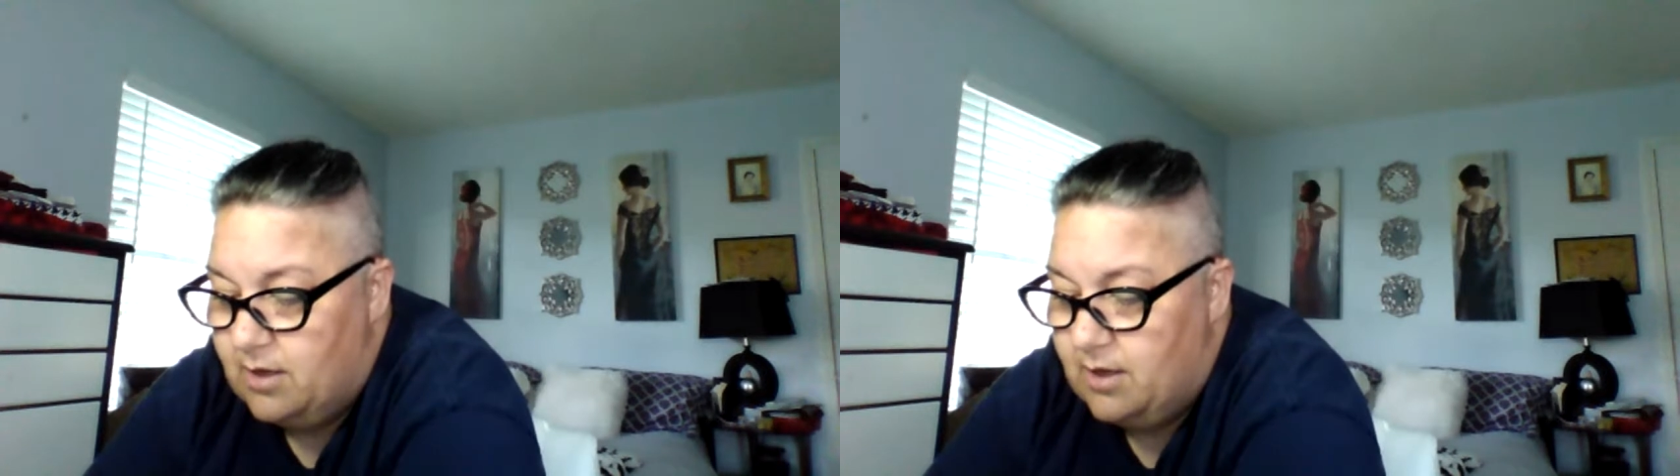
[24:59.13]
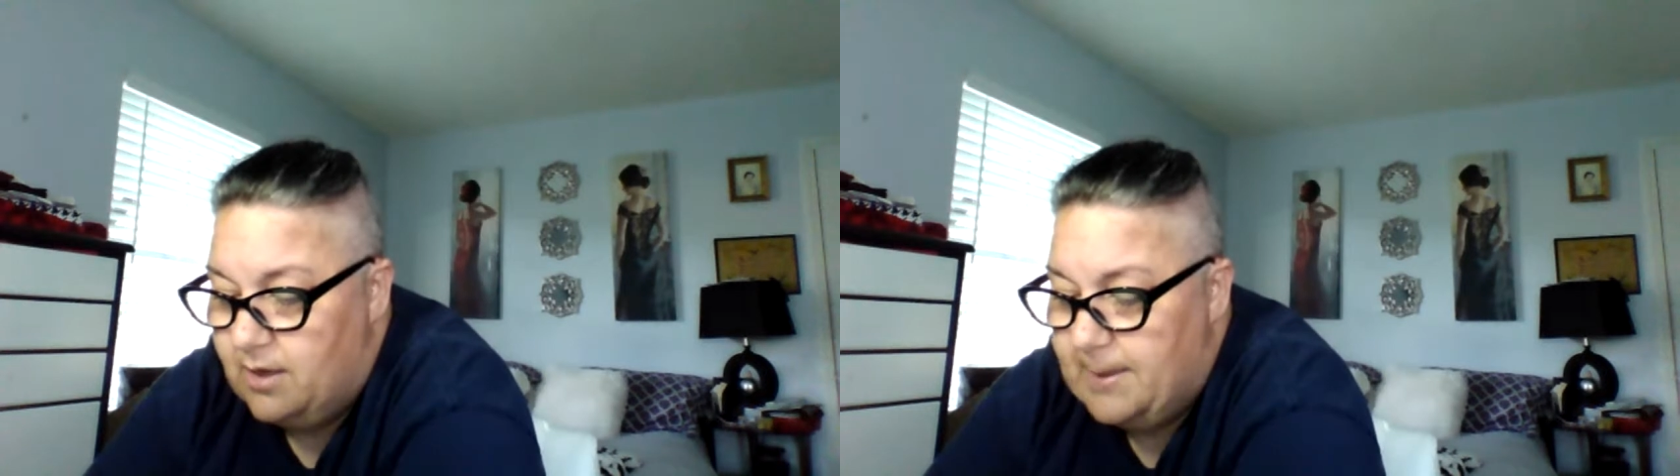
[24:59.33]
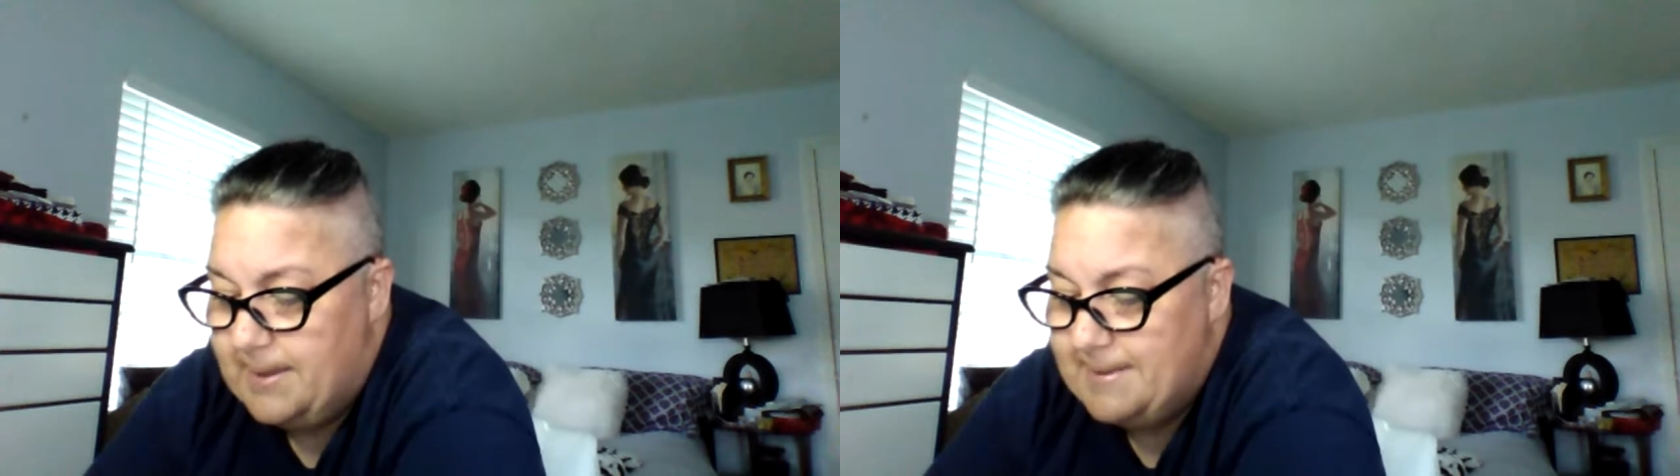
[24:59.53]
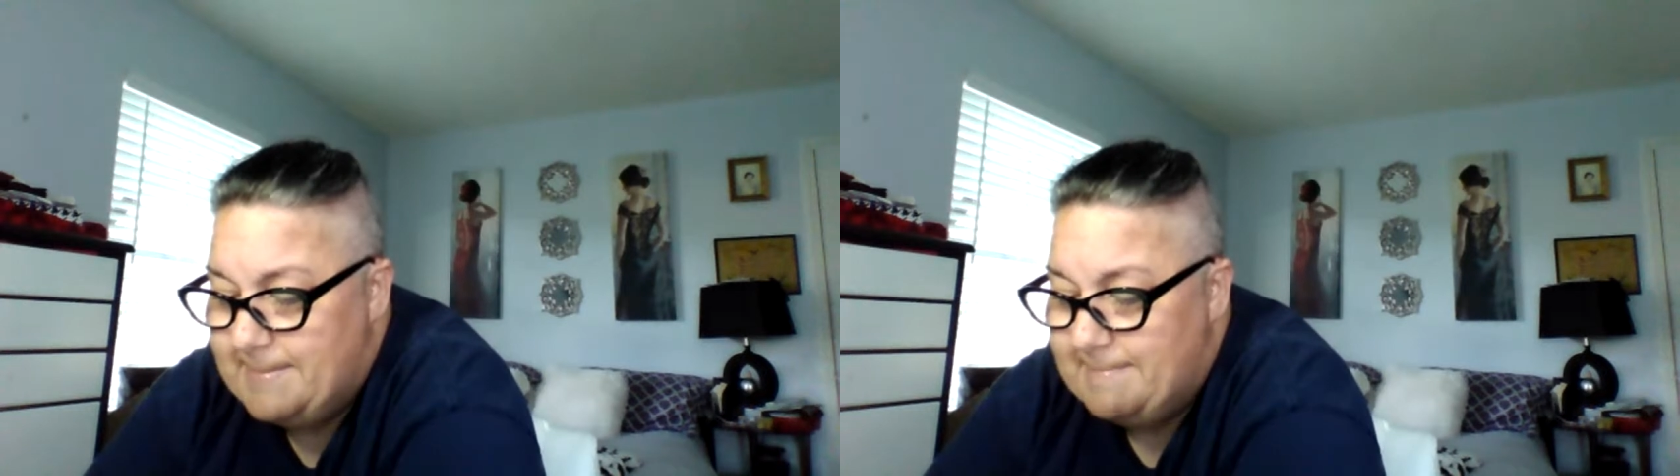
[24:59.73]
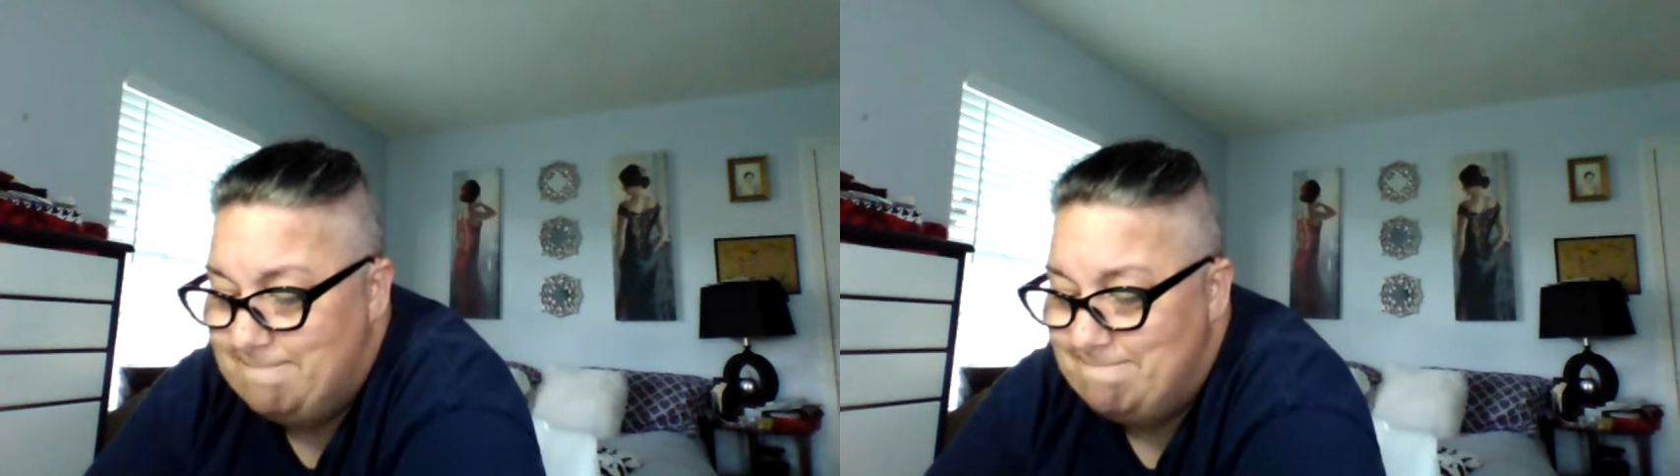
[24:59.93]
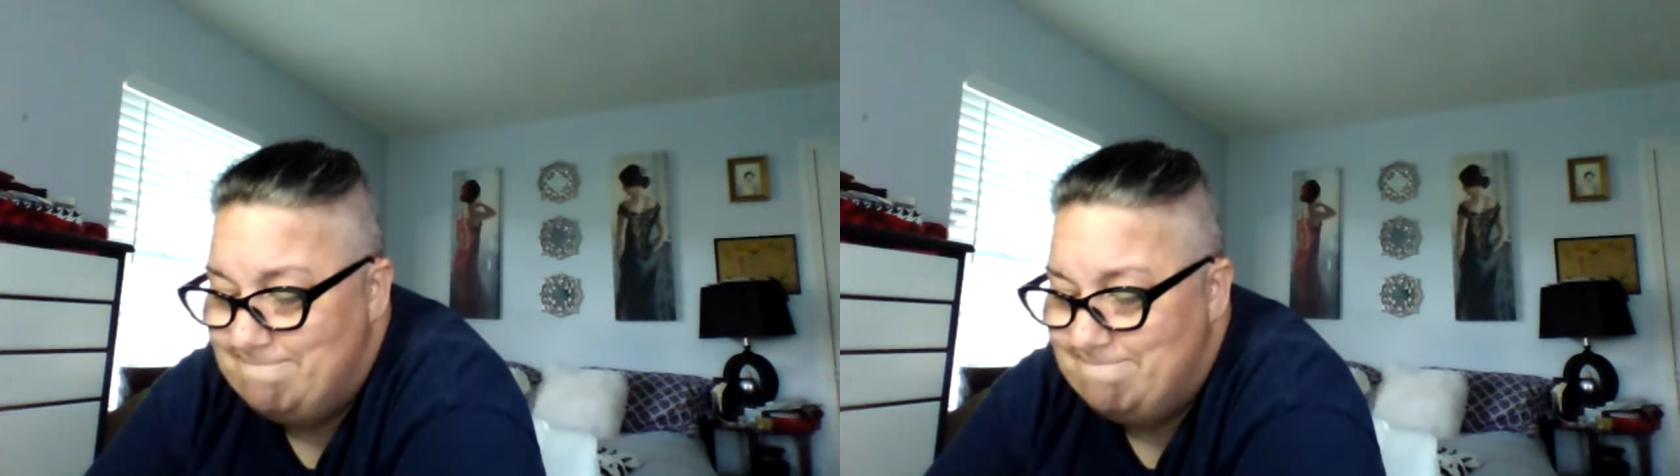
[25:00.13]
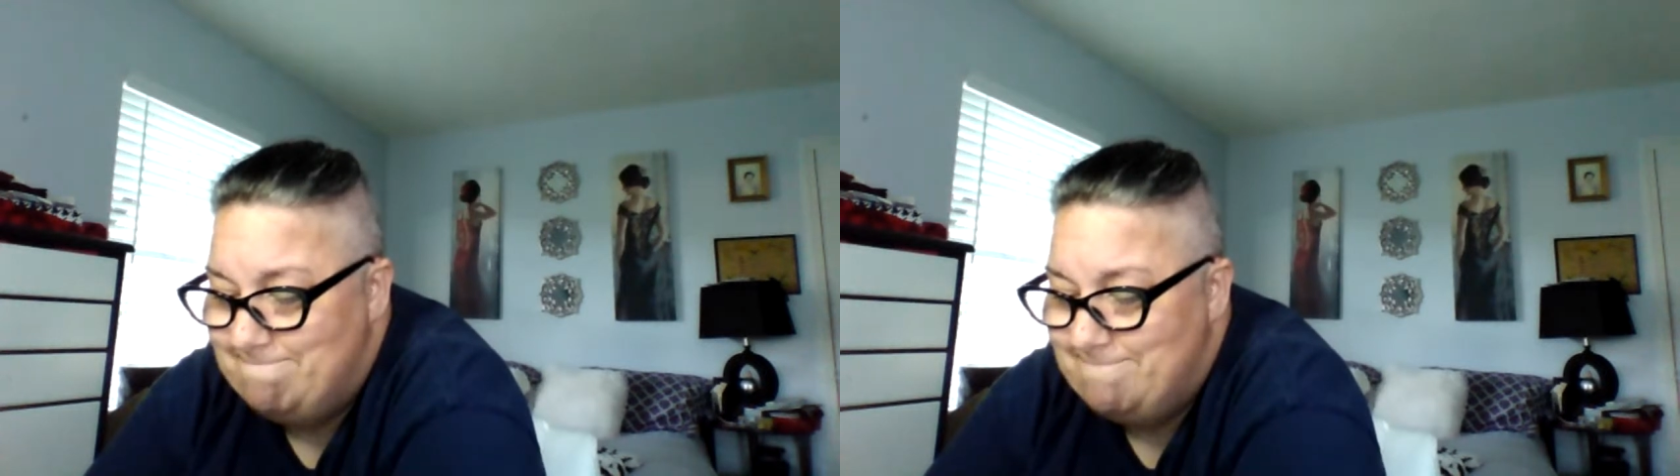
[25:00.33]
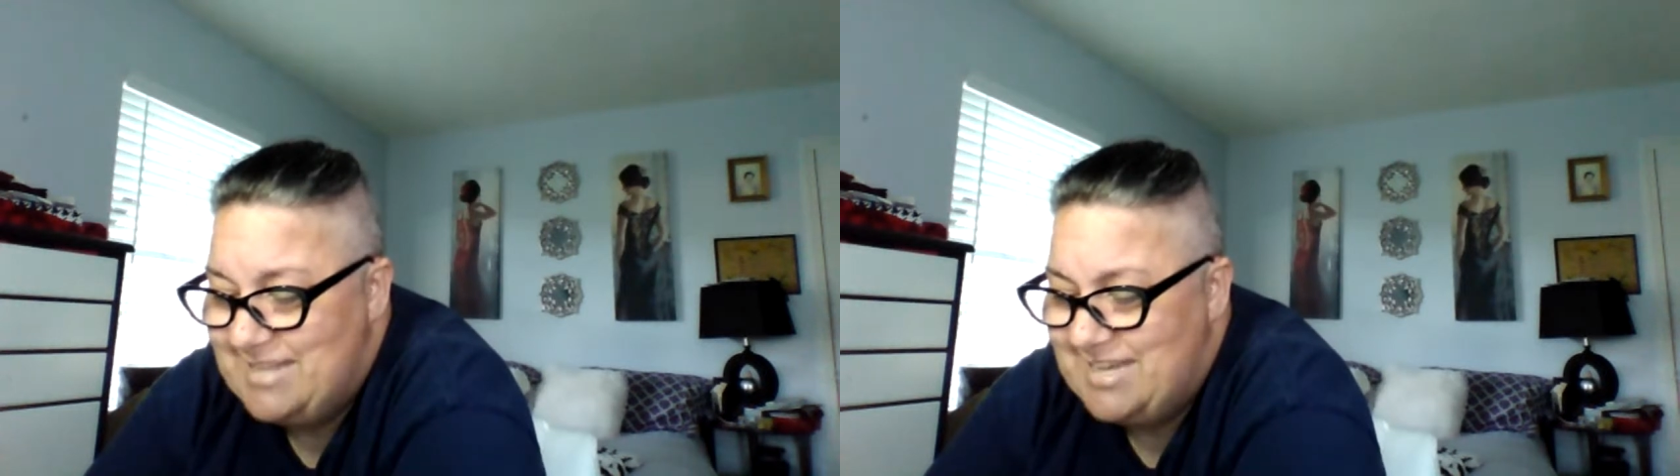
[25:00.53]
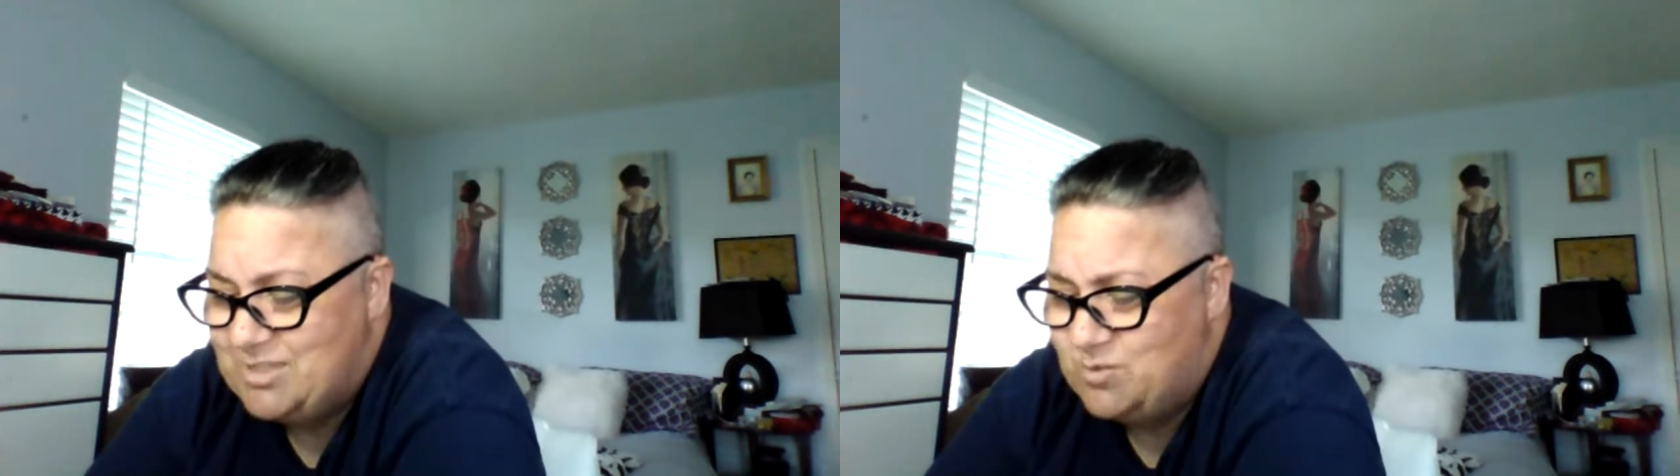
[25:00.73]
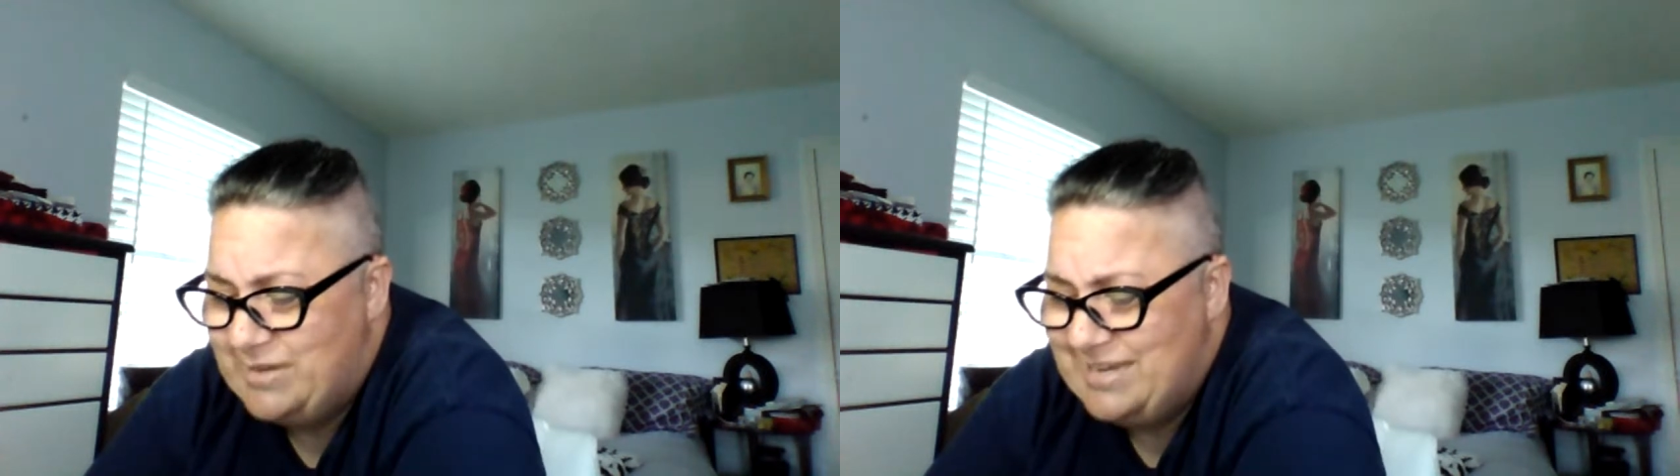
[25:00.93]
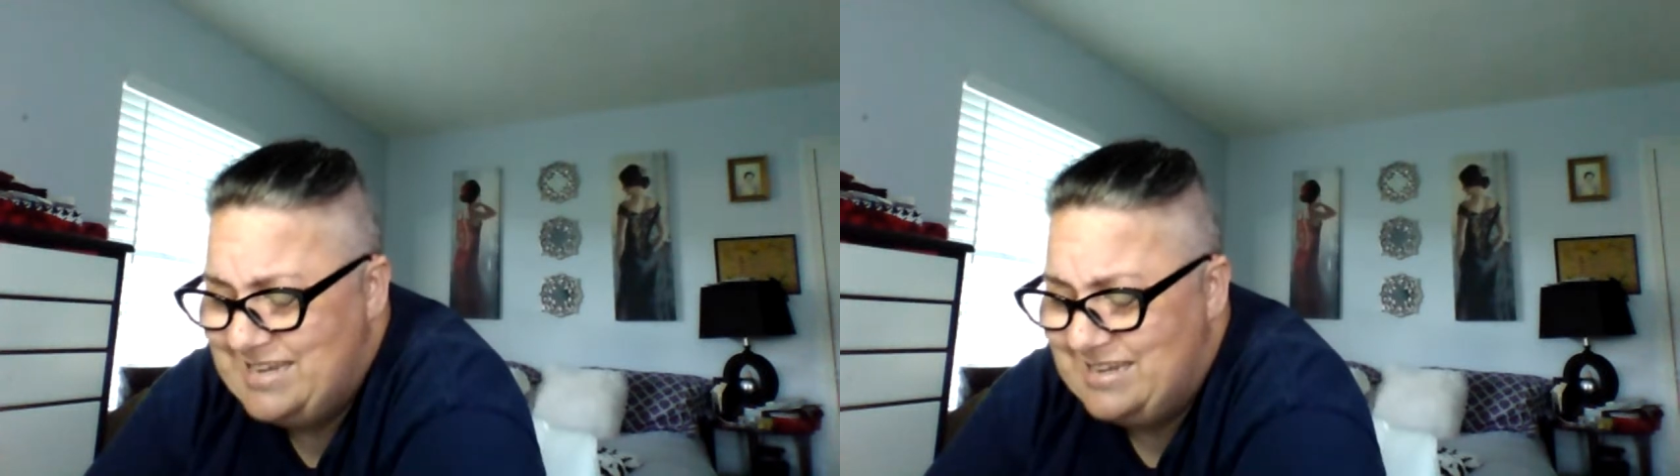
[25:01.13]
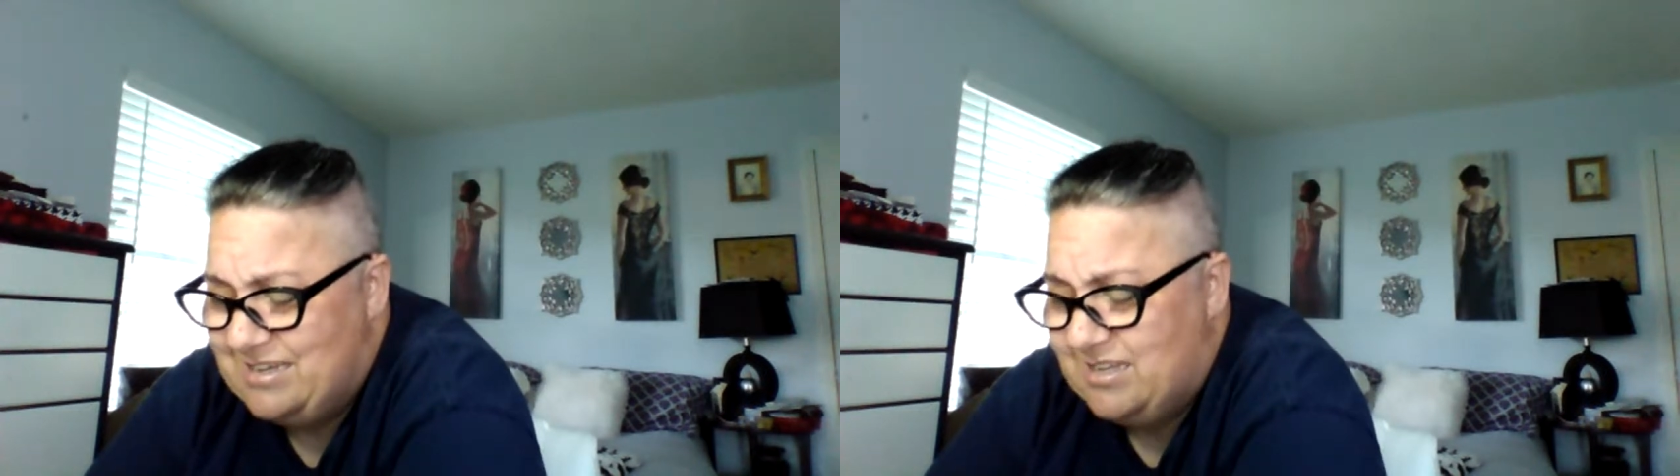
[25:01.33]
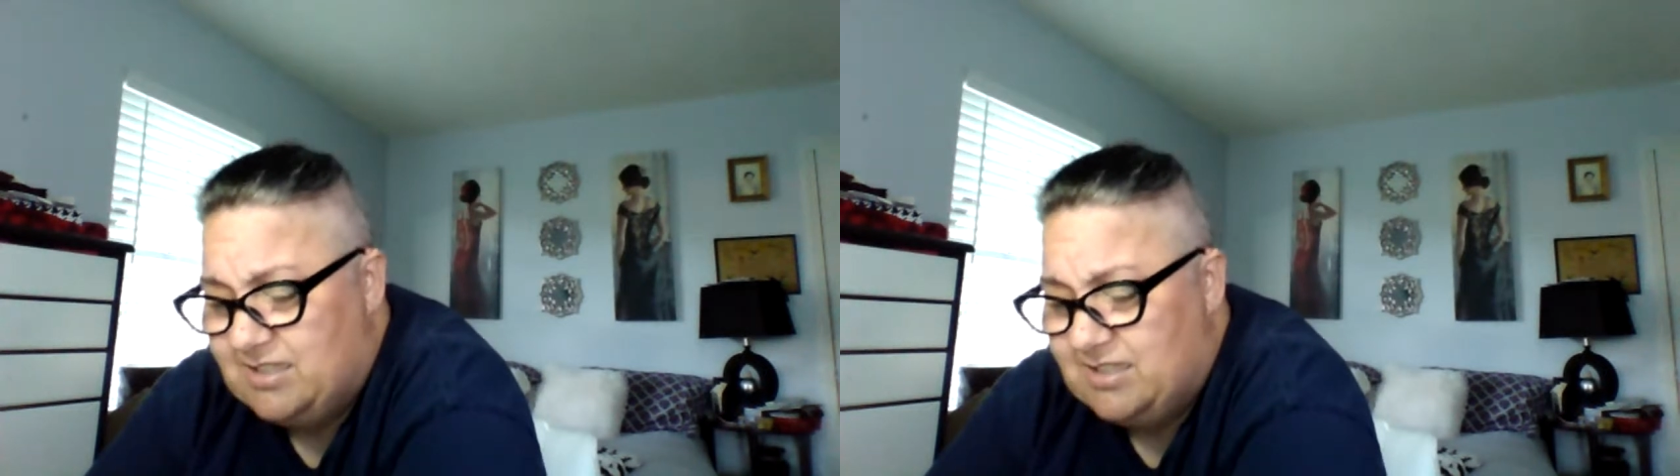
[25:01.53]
Next week?